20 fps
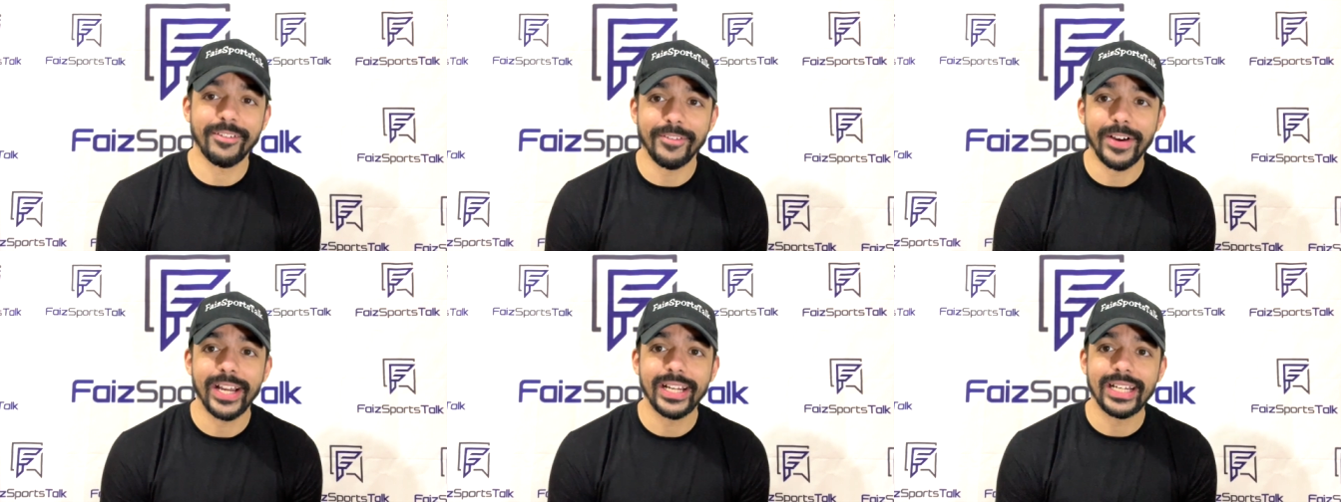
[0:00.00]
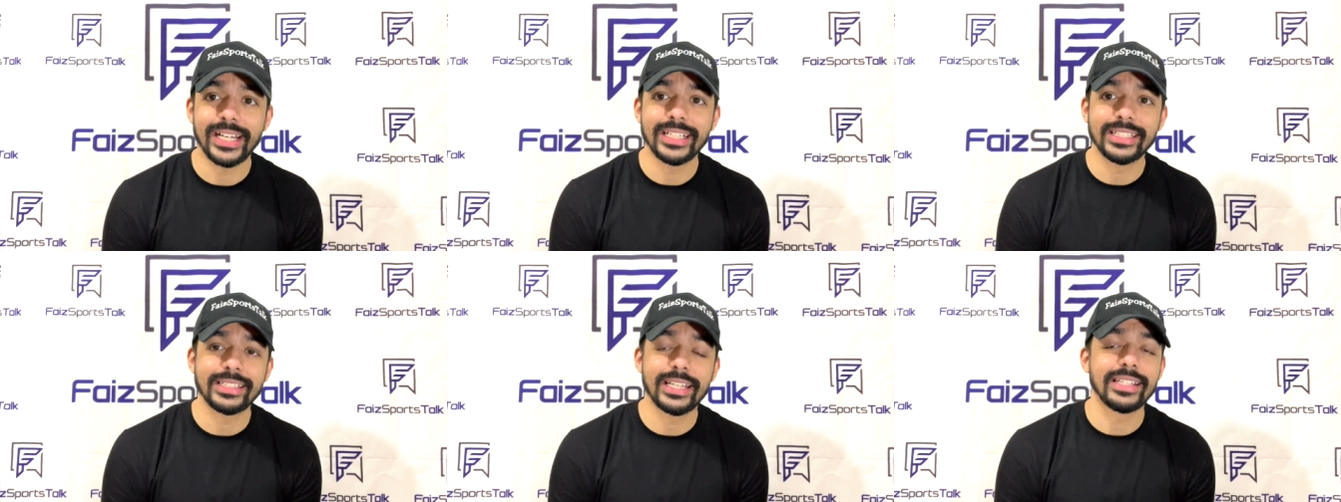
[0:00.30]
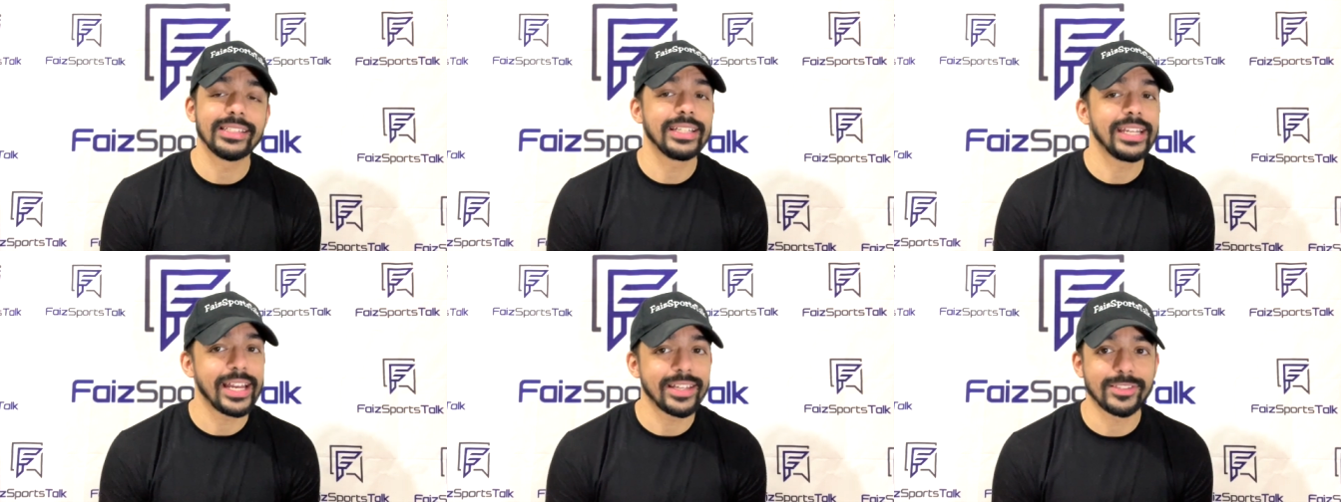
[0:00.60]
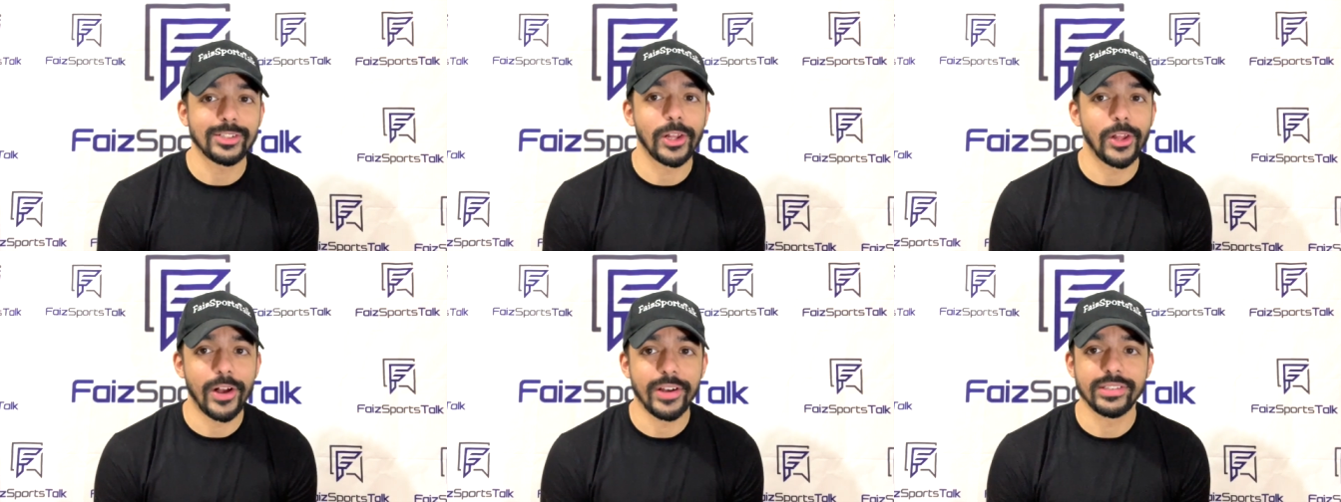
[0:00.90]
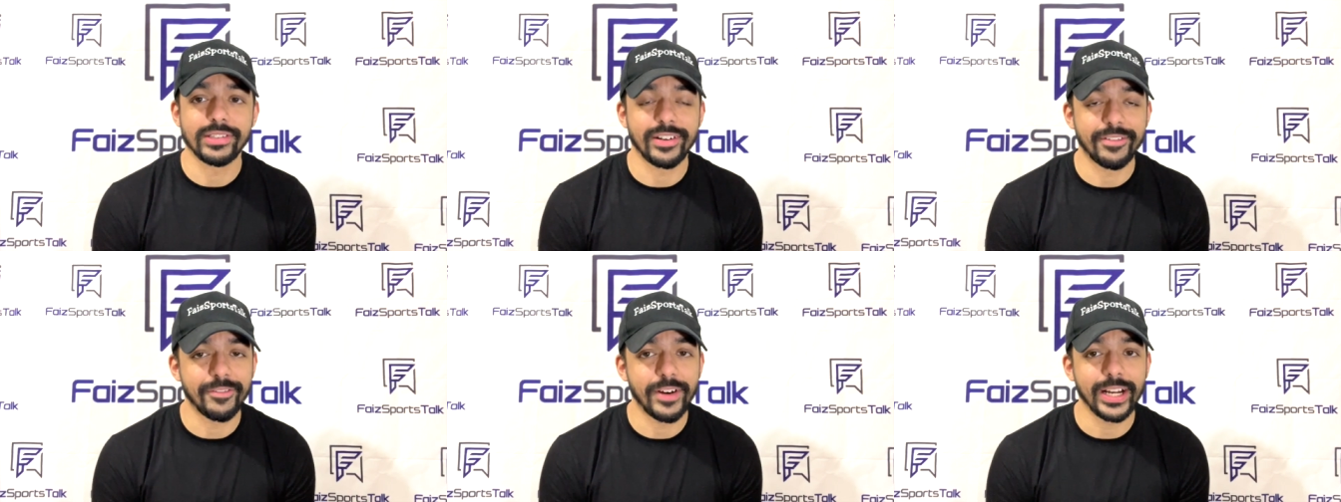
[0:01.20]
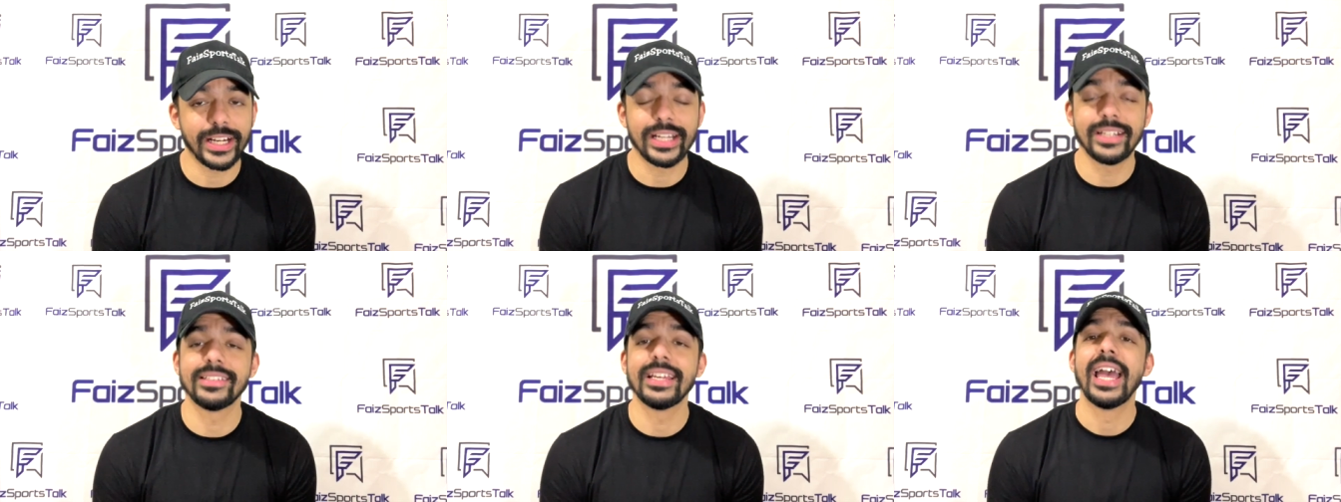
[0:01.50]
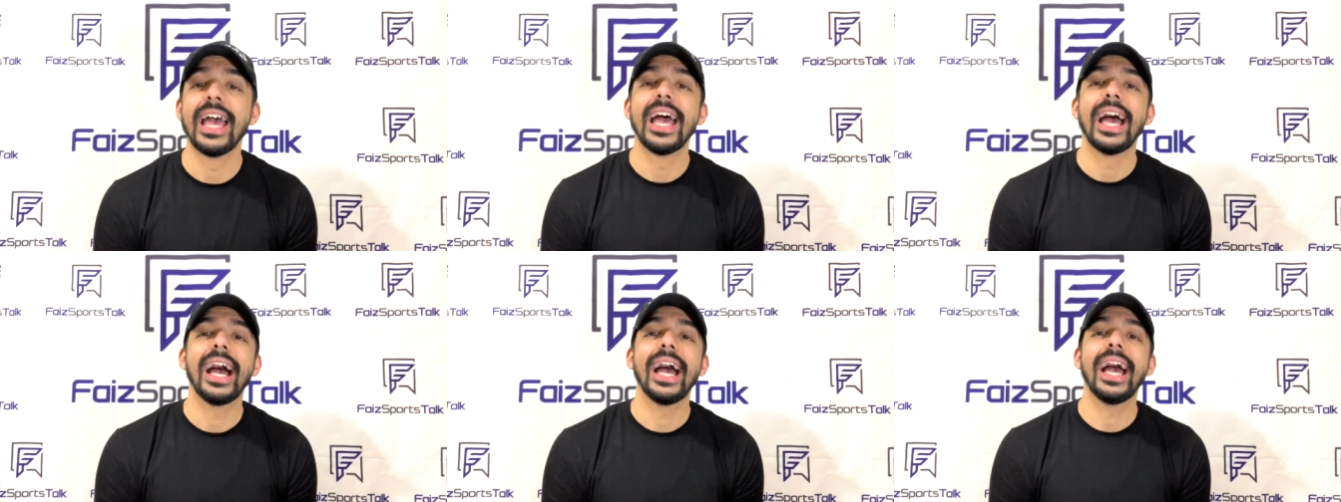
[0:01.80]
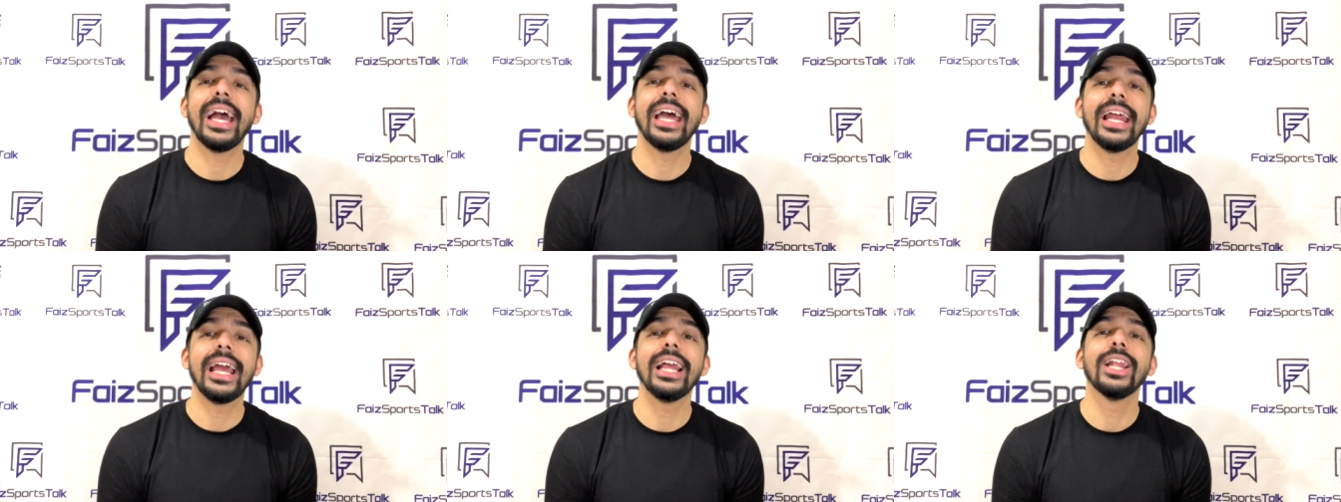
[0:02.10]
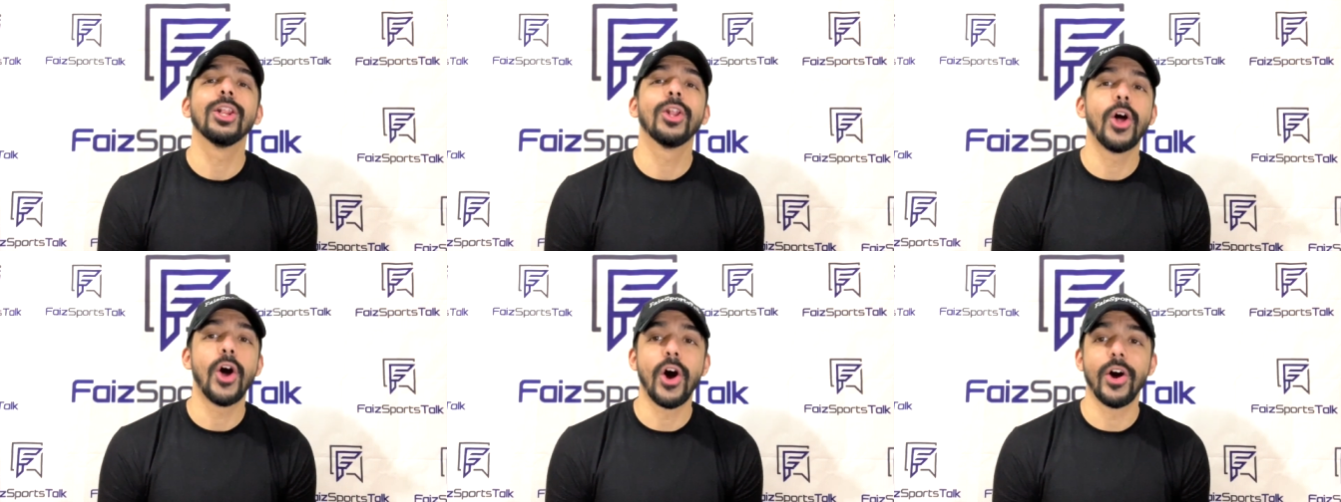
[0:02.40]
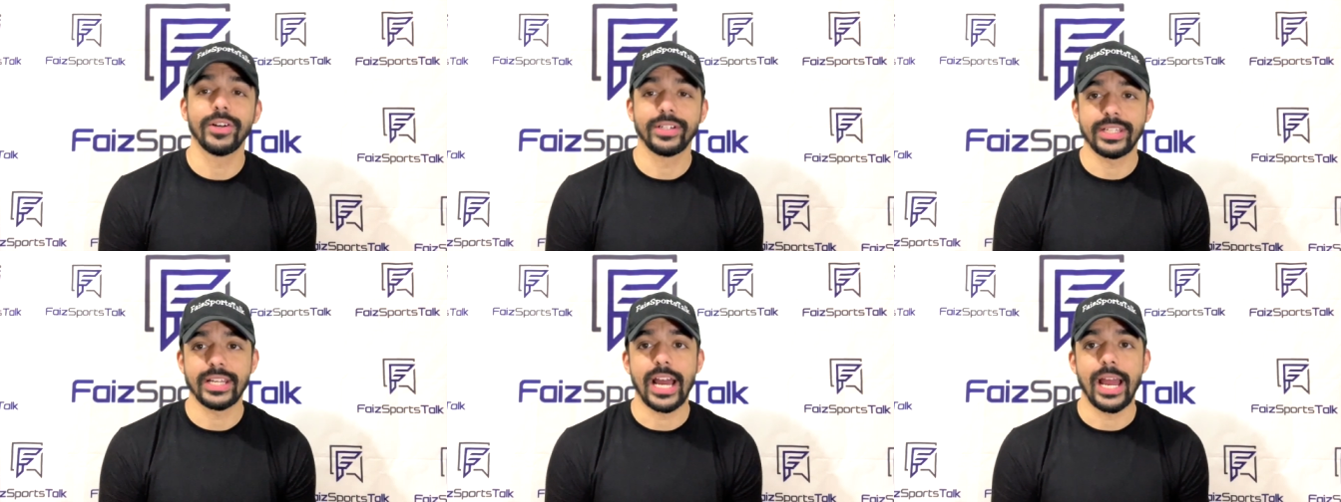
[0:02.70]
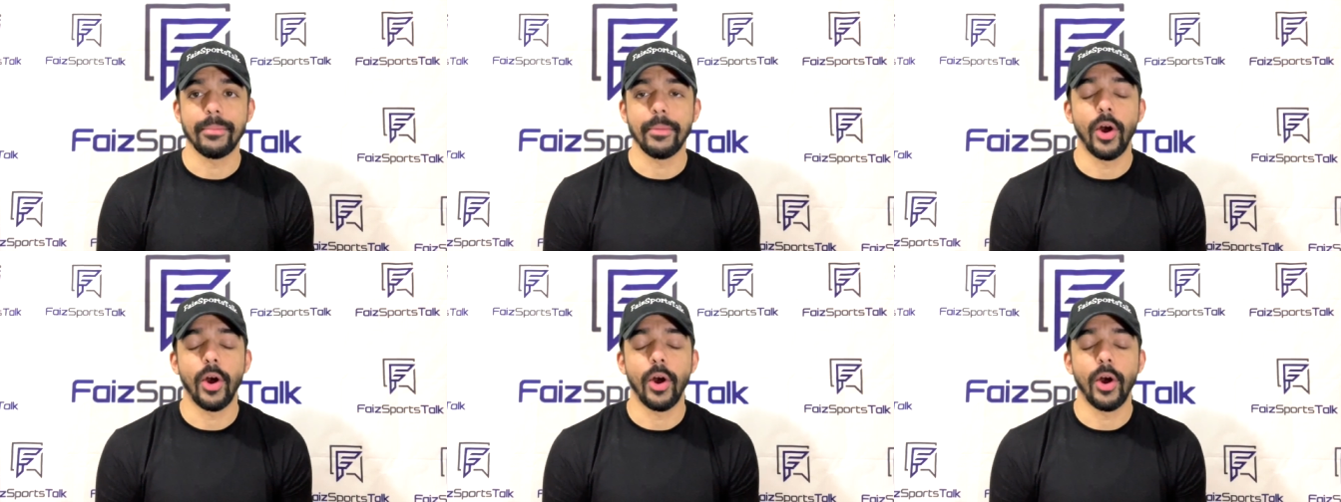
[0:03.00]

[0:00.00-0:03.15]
Vikings because he hasn't lost to the Vikings in a long time.